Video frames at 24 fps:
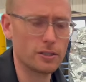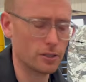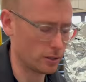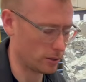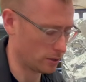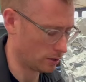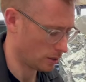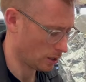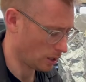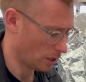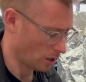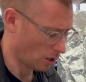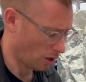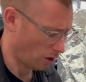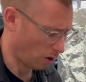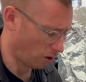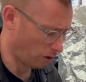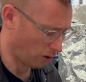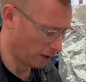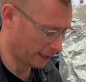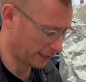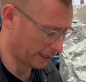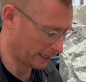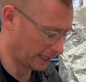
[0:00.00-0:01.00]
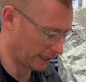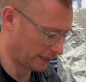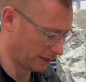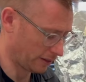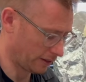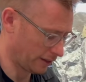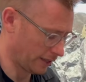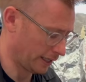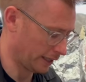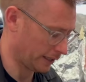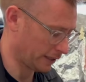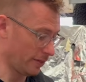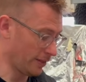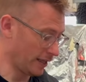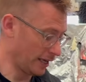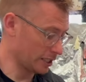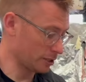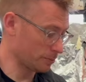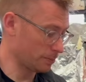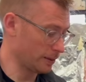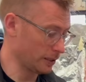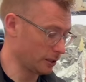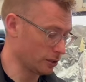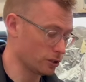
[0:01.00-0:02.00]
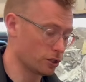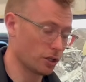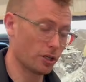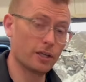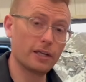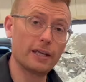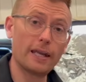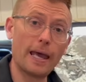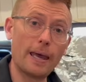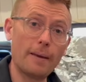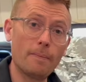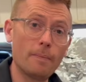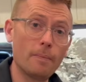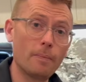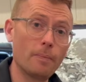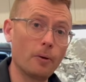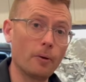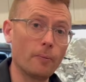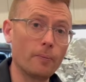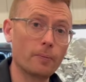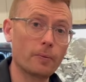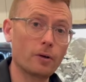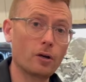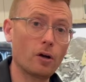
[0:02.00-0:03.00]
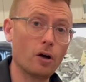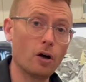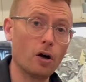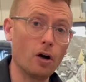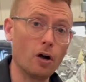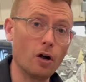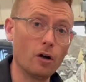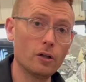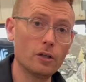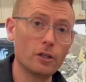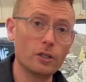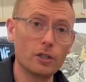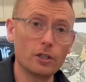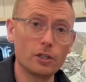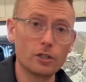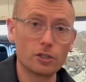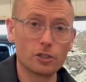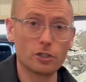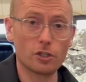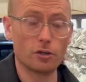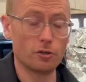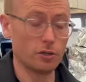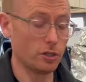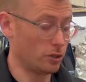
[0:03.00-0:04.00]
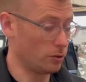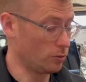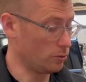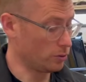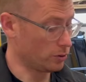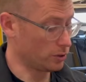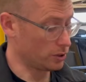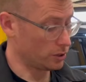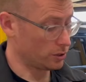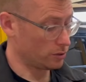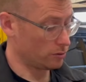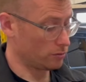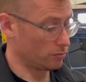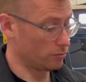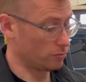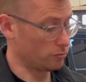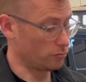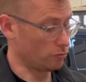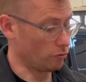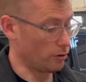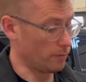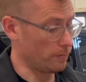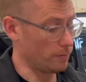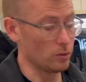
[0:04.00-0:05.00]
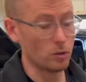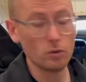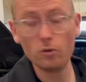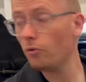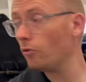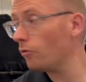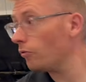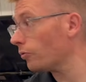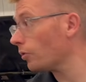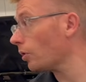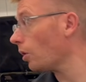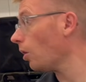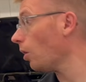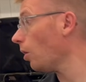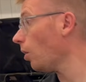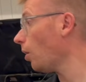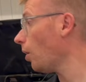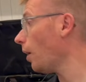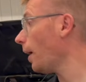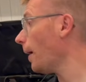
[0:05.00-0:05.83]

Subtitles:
and all that kind of thing. And that's built on an M pump core. So you would remove your